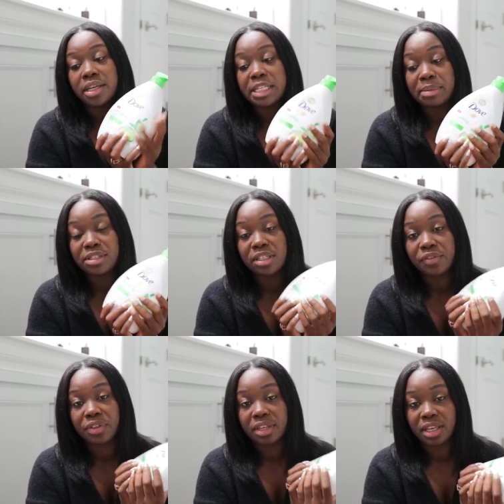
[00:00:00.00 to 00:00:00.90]
especially
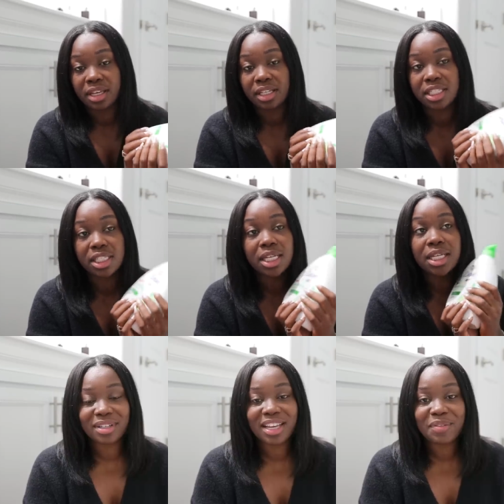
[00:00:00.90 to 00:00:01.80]
for the kids
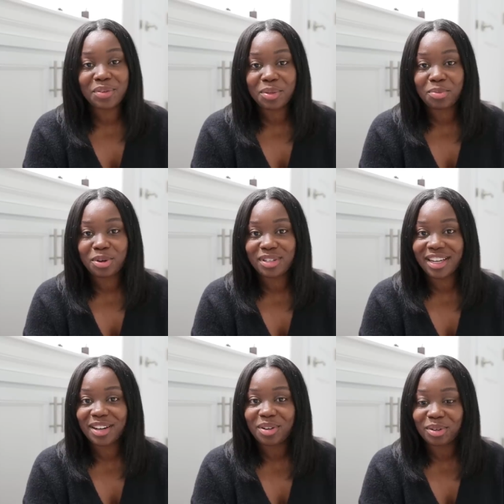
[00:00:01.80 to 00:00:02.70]
even though the boys are
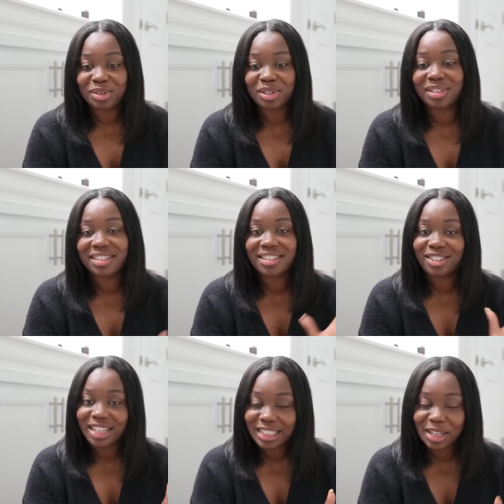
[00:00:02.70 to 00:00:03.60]
getting older, they
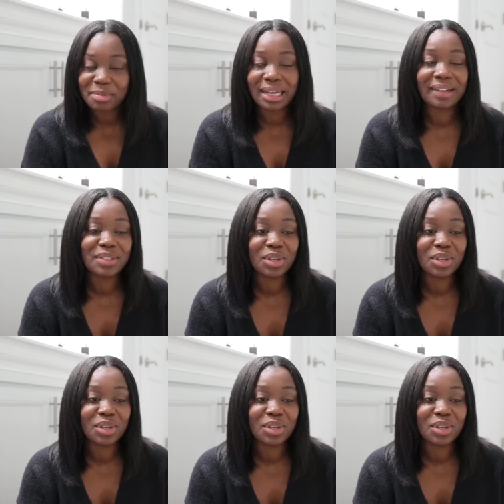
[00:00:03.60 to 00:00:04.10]
still like their bath.